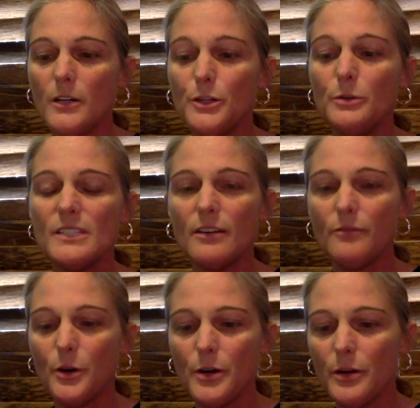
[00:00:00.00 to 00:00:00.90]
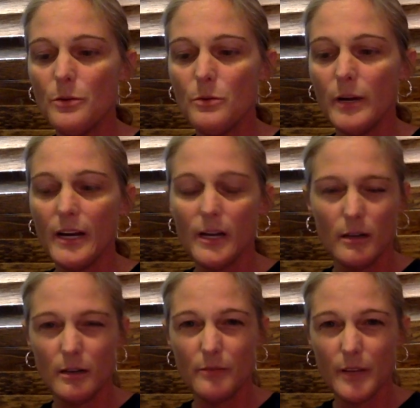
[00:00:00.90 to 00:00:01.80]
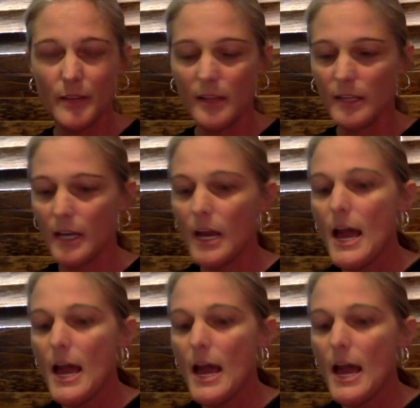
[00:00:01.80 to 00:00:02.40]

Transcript: News Inferno, and I've got that link.